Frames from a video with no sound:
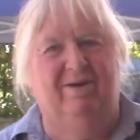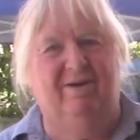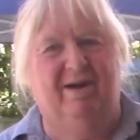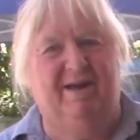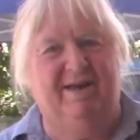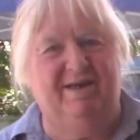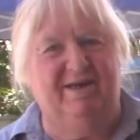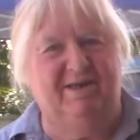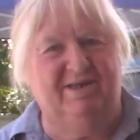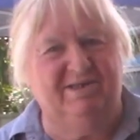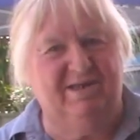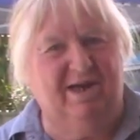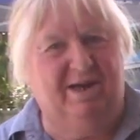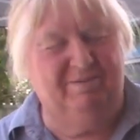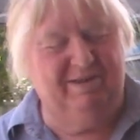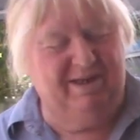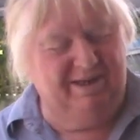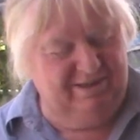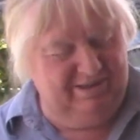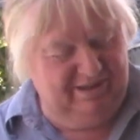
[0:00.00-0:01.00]
Alrighty, it's
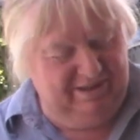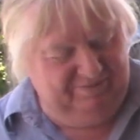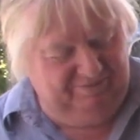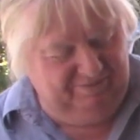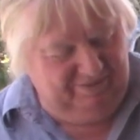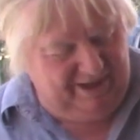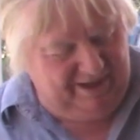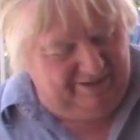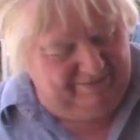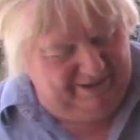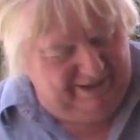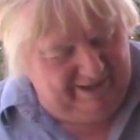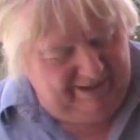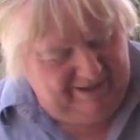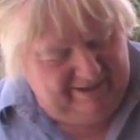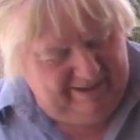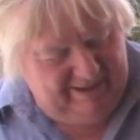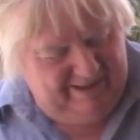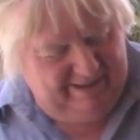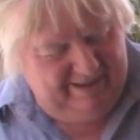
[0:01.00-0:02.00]
time to get this flywheel
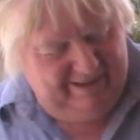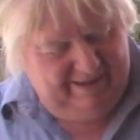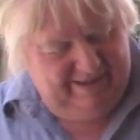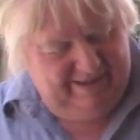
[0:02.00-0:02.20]
on.